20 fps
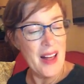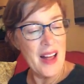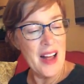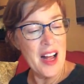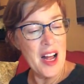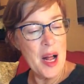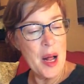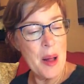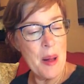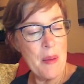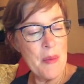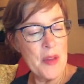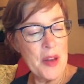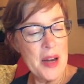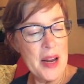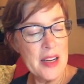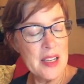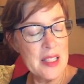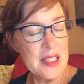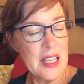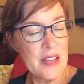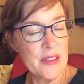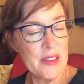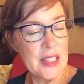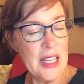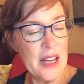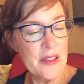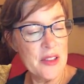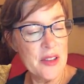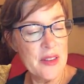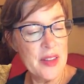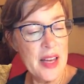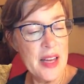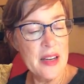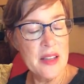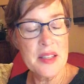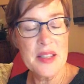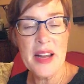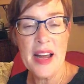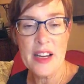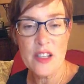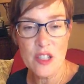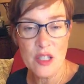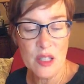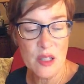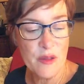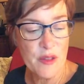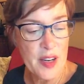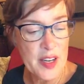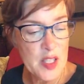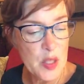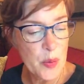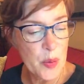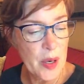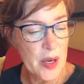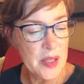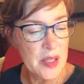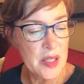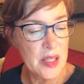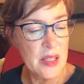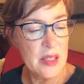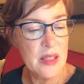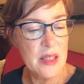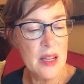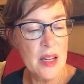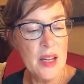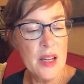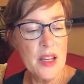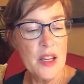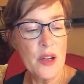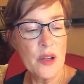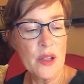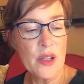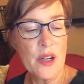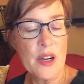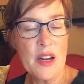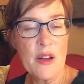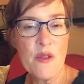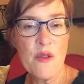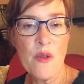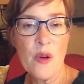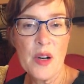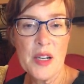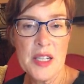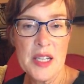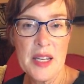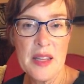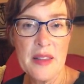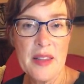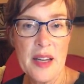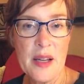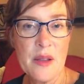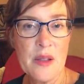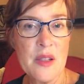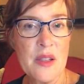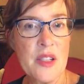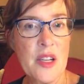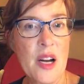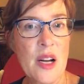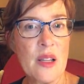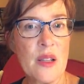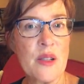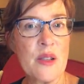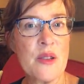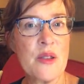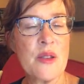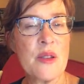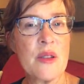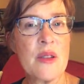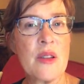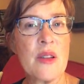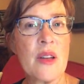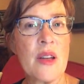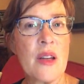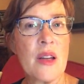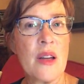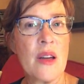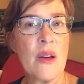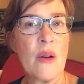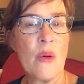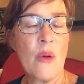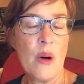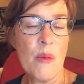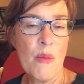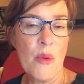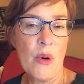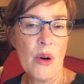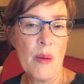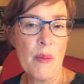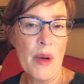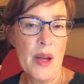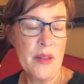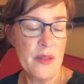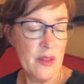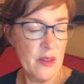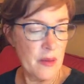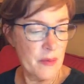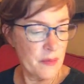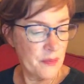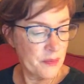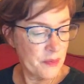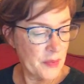Uh, the next level after that is national vice president. You're earning $14,000 or more a month.